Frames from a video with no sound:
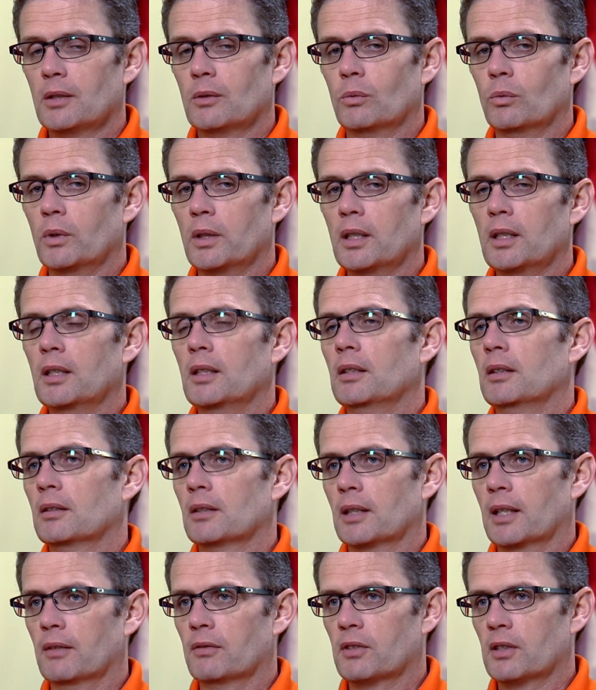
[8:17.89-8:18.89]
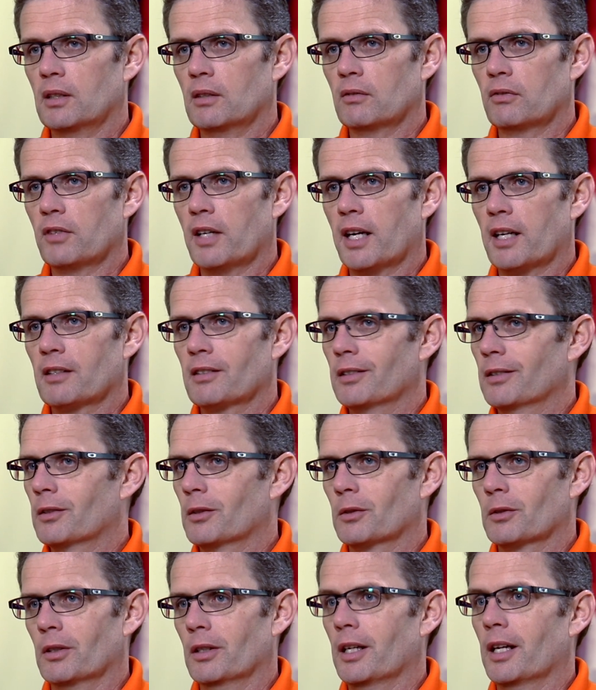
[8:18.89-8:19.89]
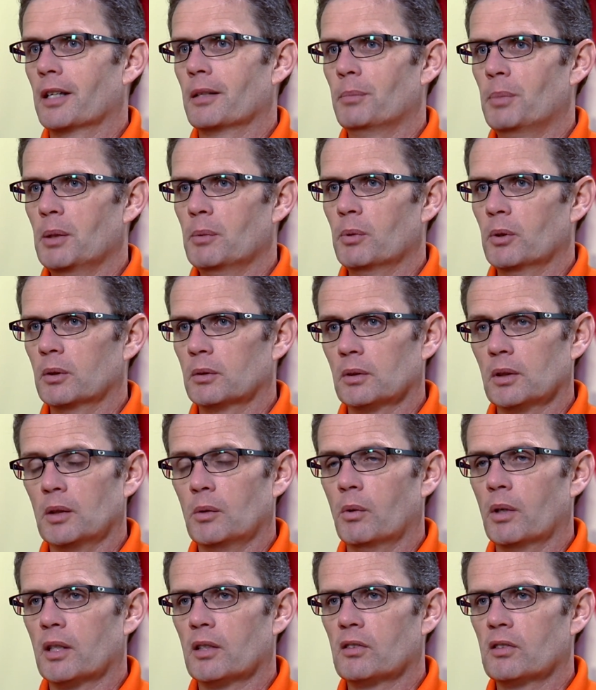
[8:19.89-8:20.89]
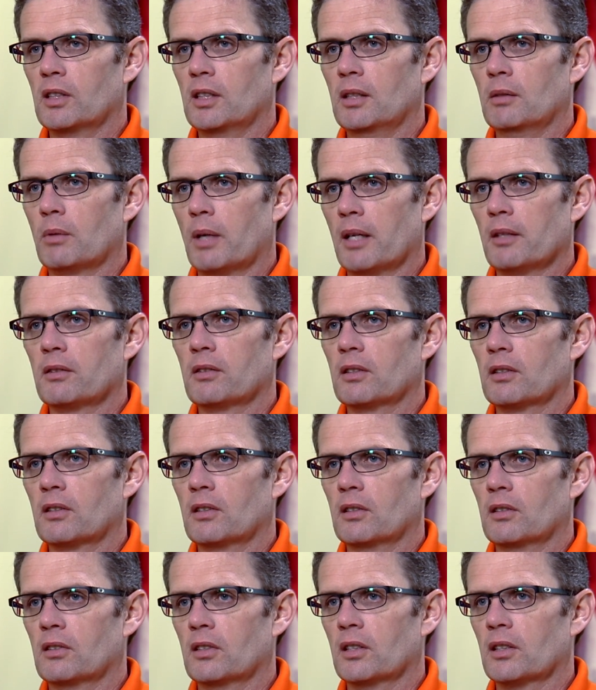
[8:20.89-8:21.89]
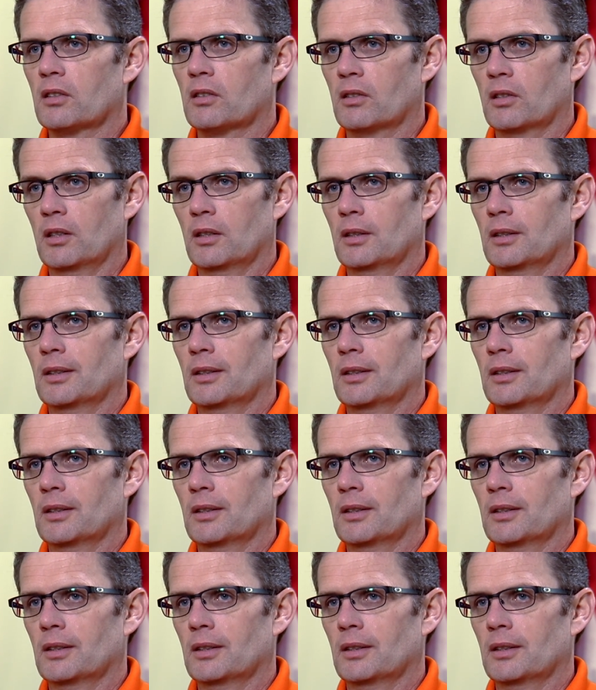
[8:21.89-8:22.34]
We have seen facts that there's a lot of people that really want to see Route sixty-six